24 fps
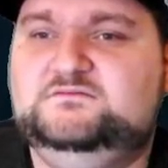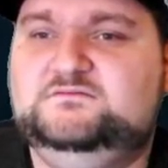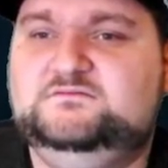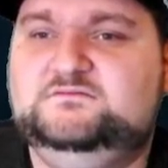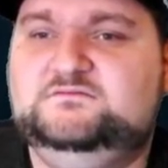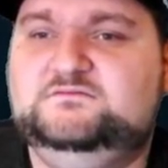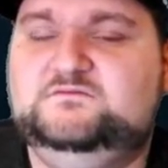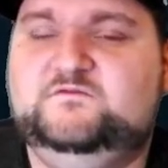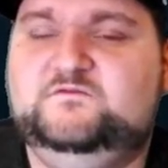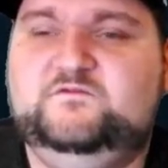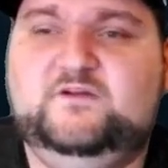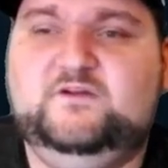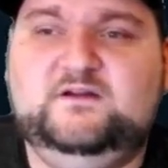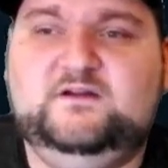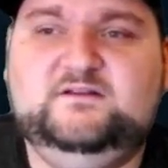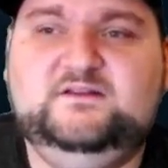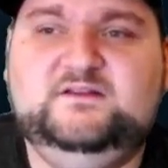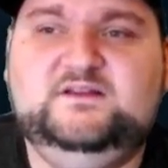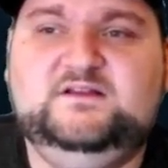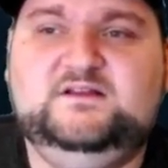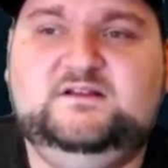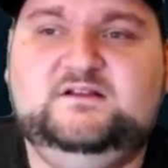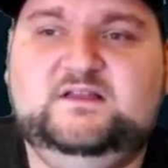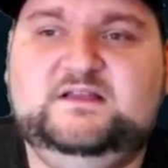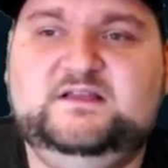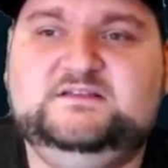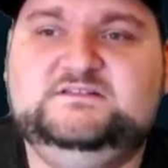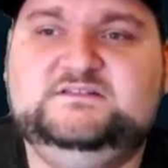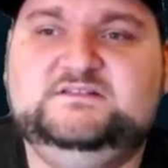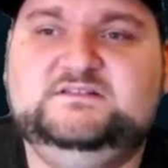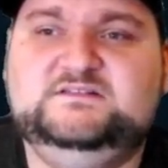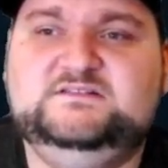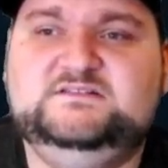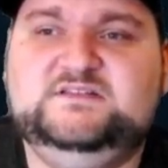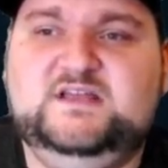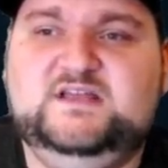friendly
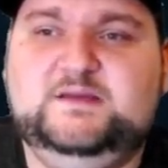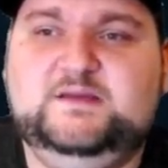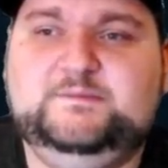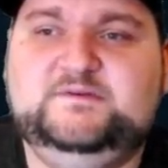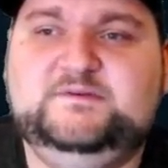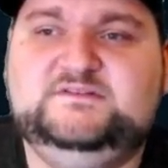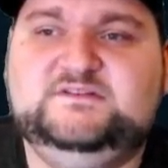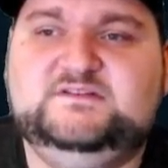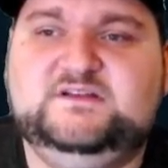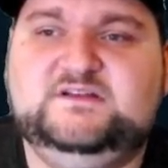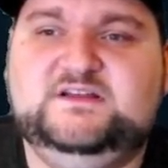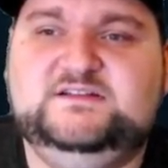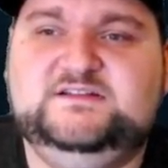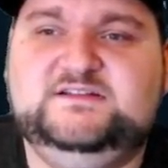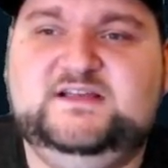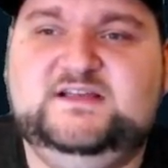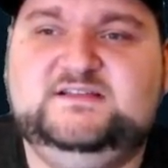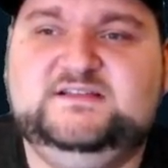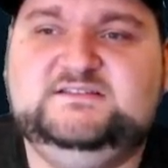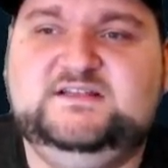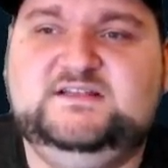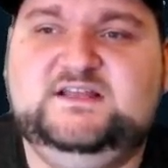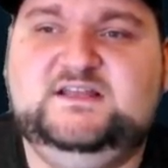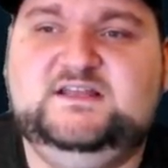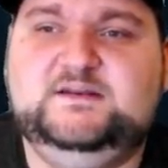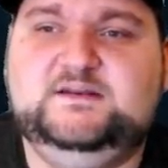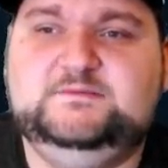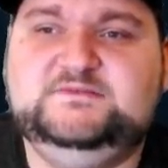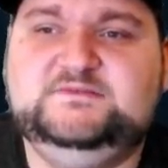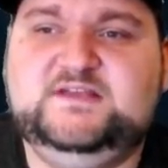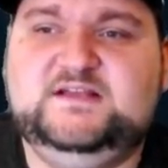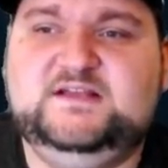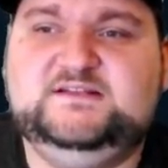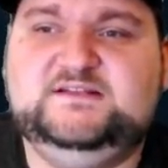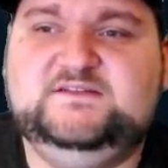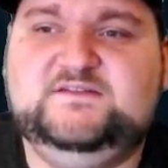Galatian champions are contesting an
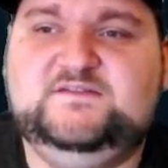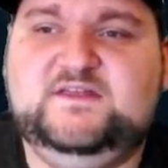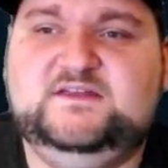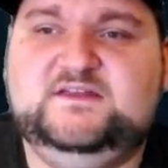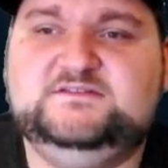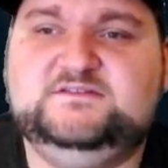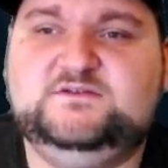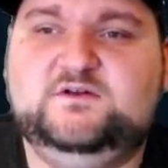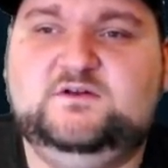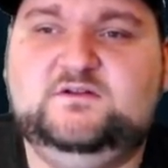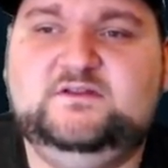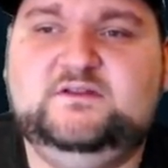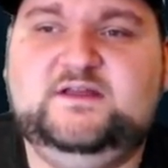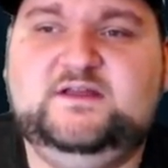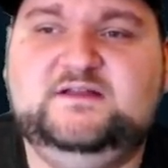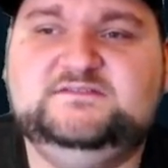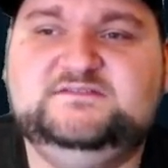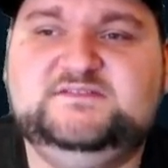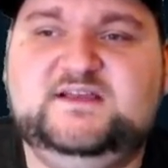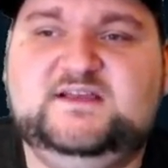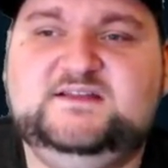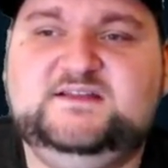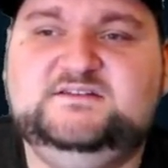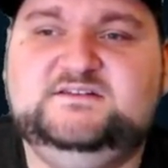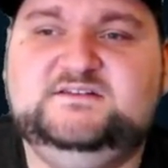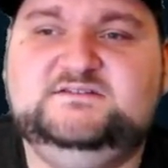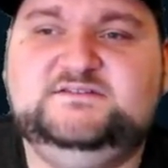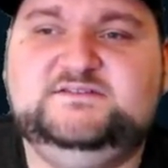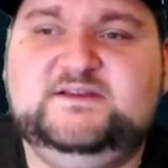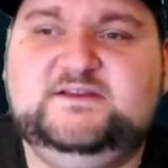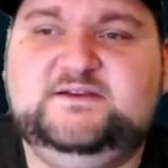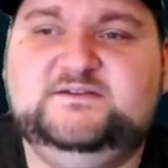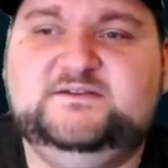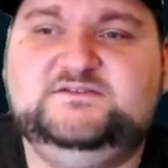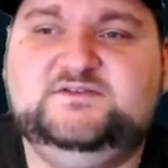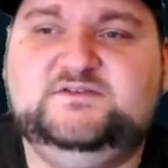objective that is wholly outside your
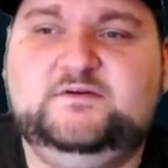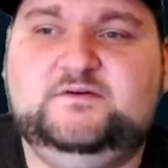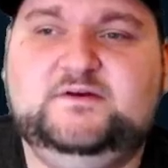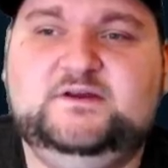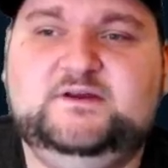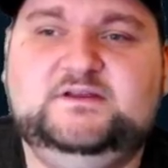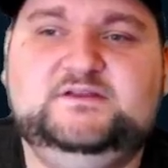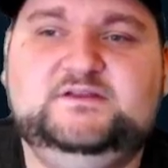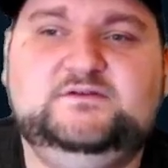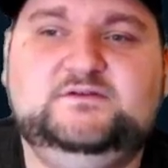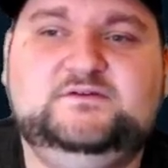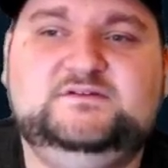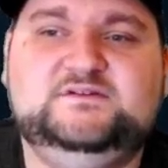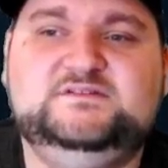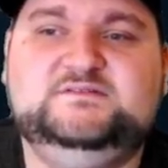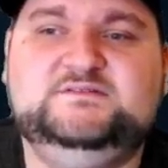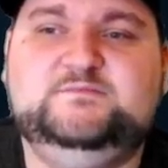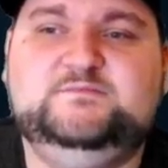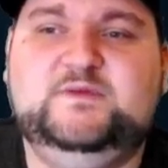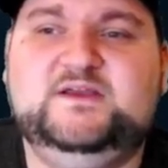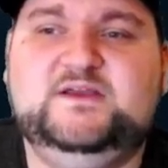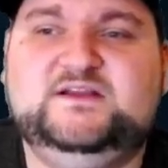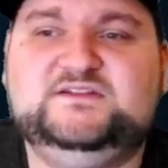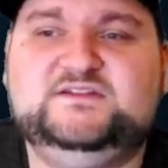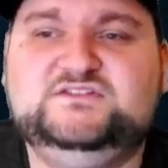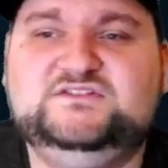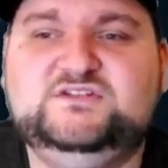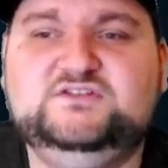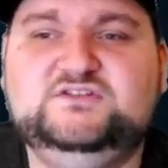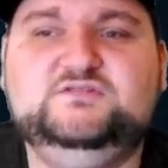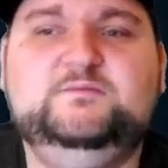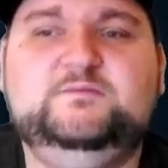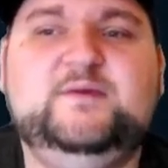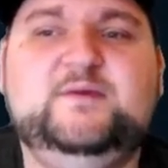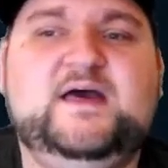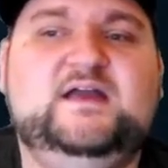territory, you can pick 2
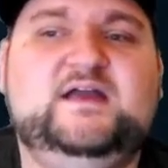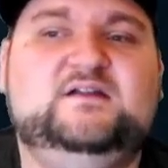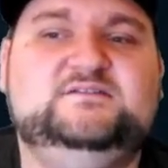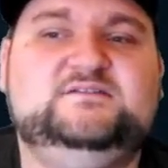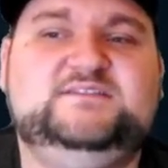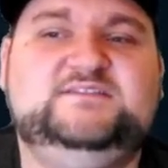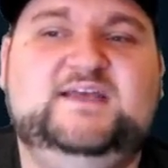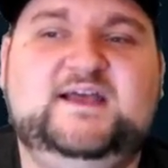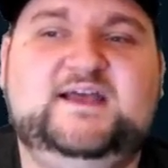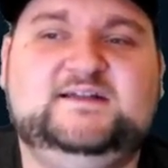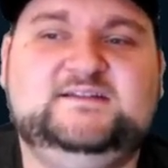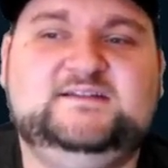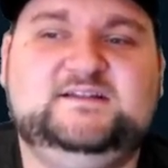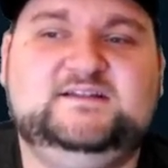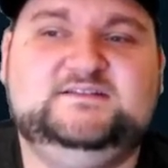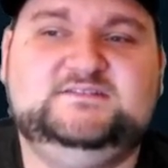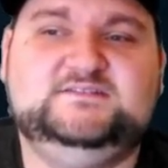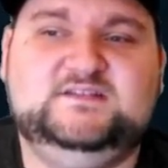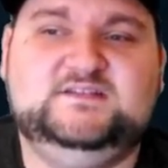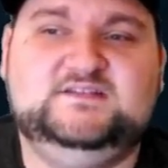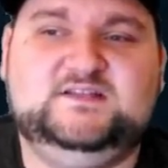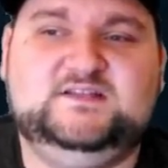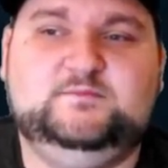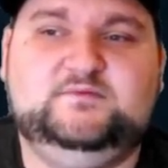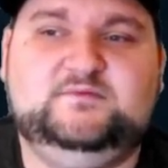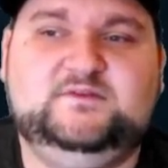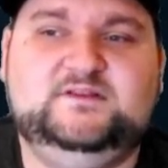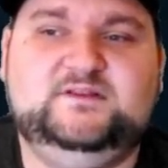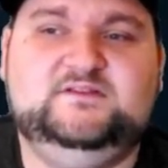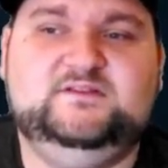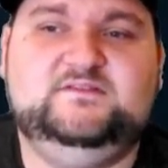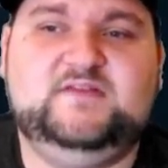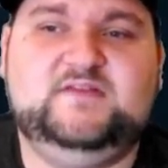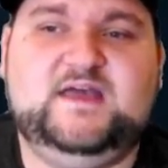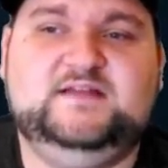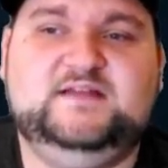battle tactics to complete in
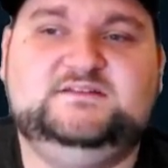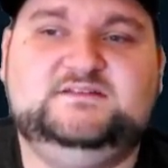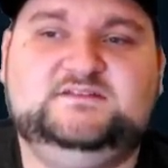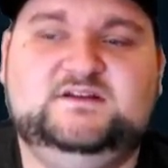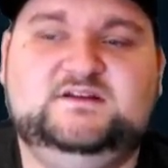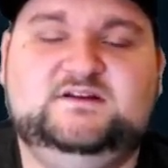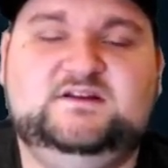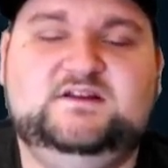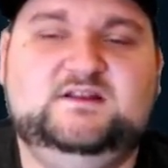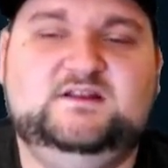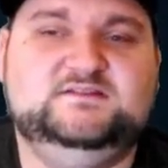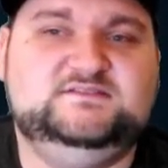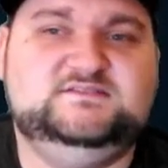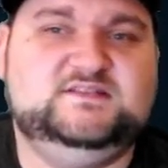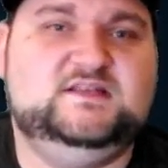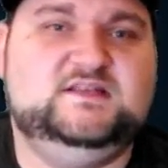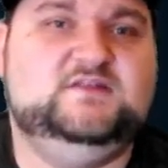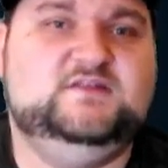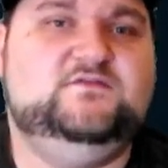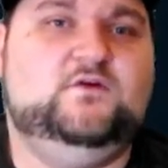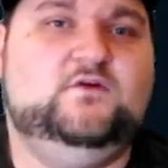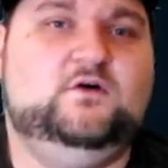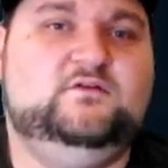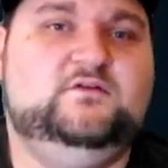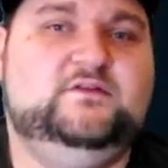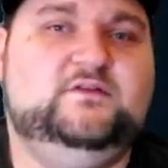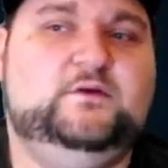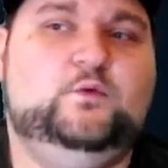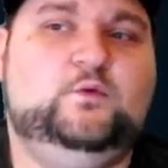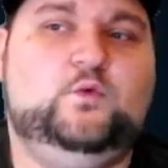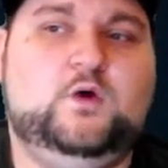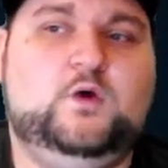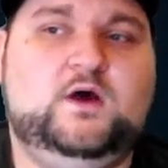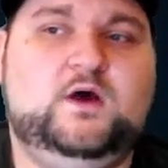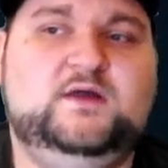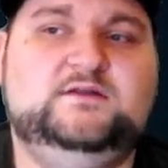that turn instead of only
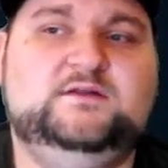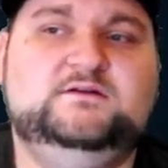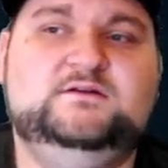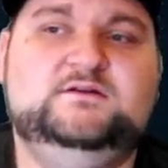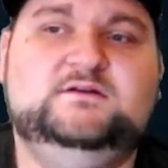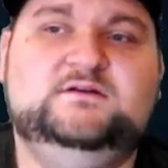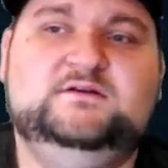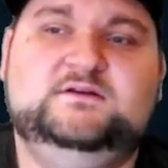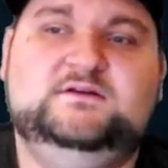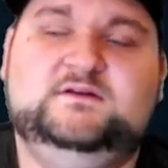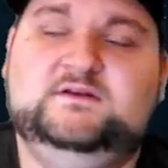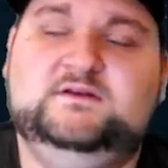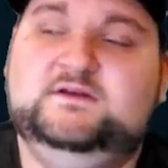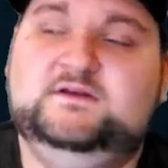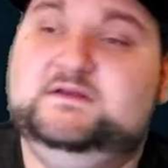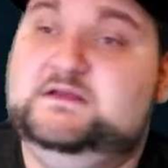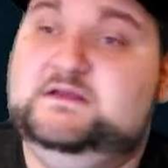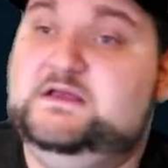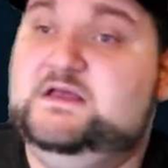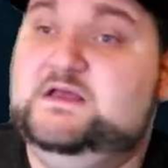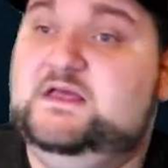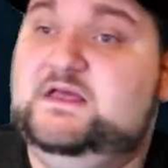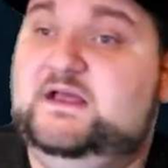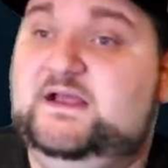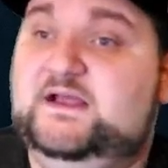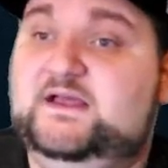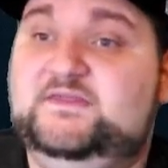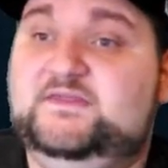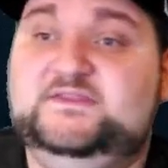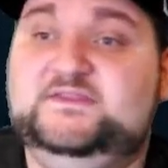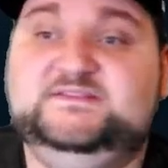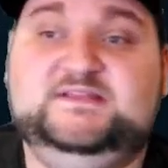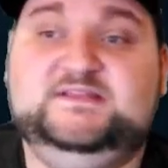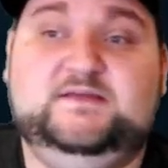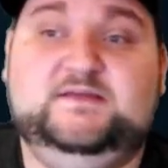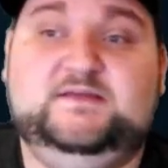1. Again, this
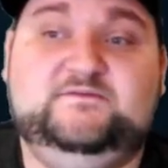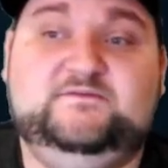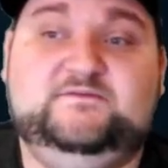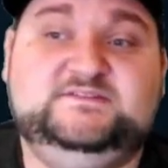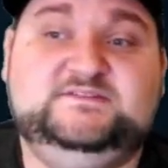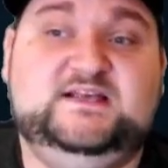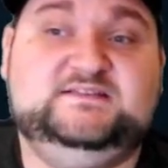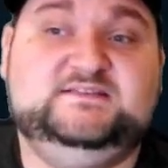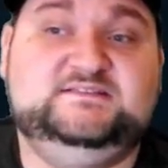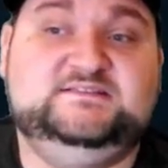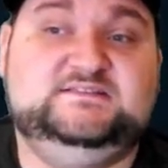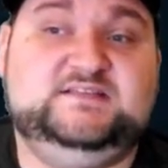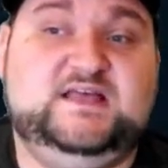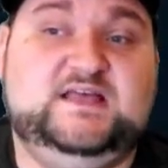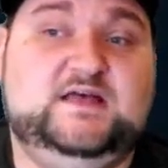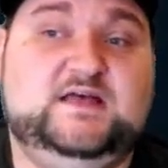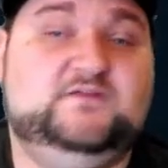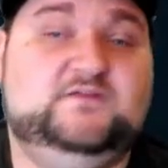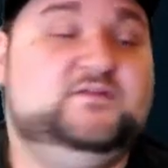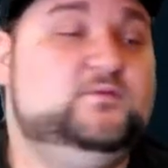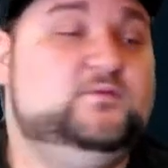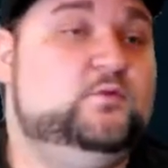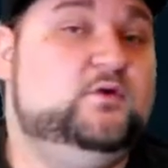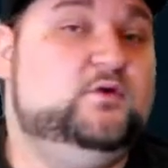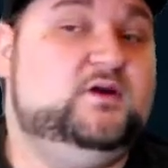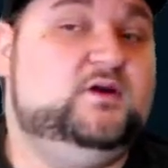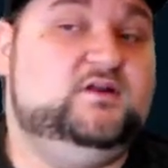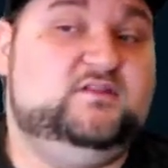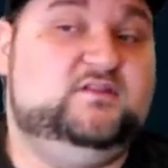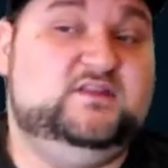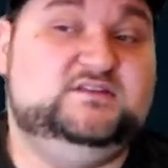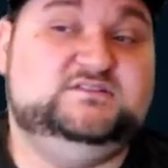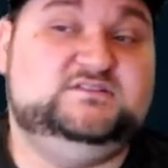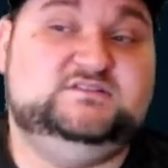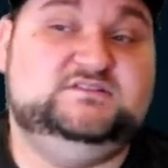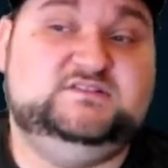emphasizes having more
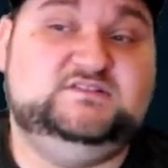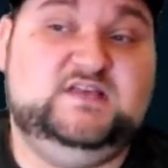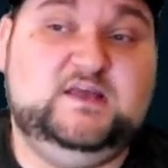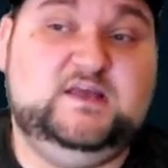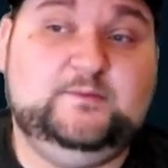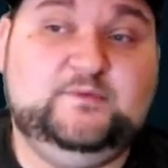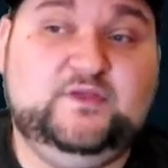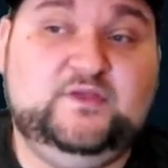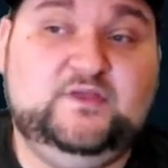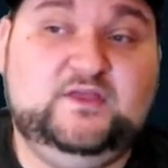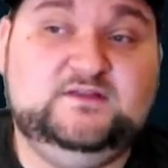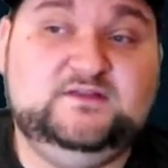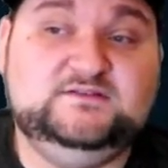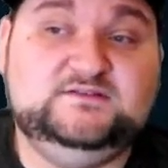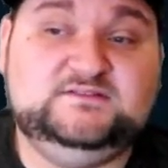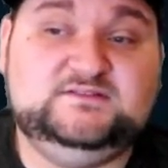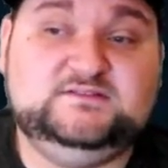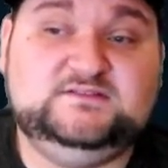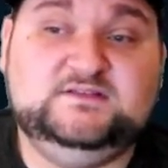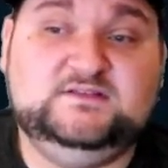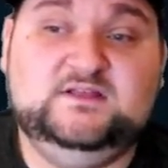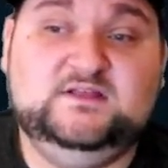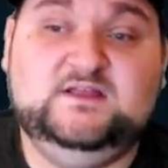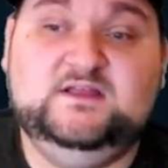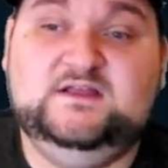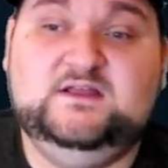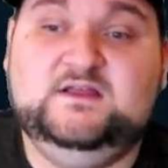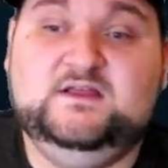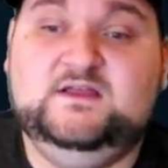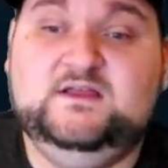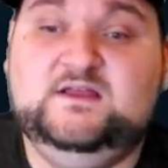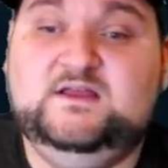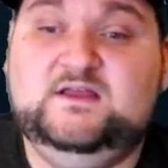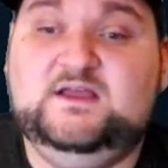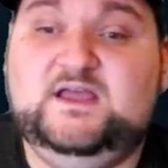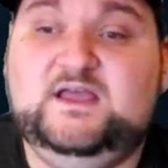Galatian champions
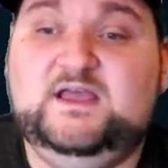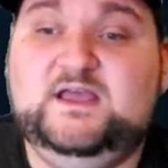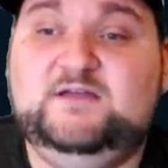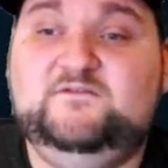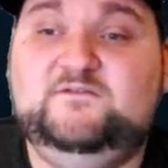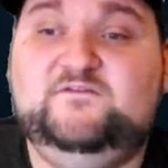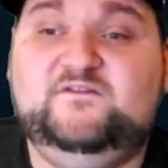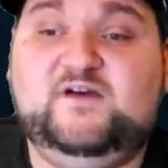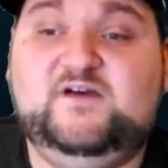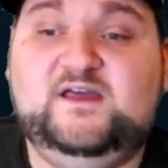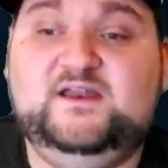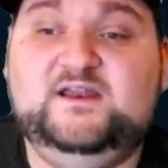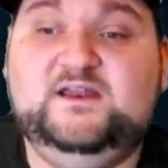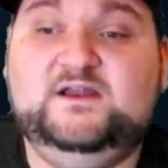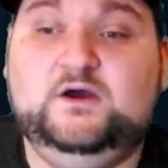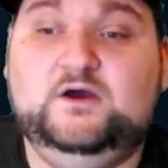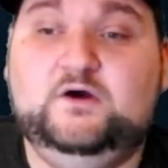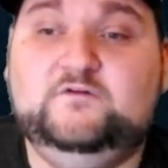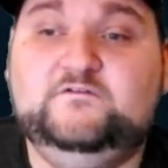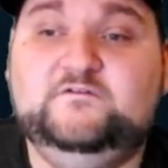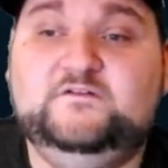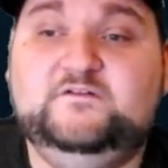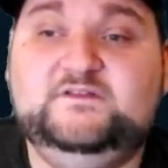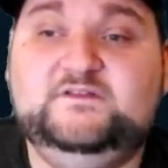and fighting over these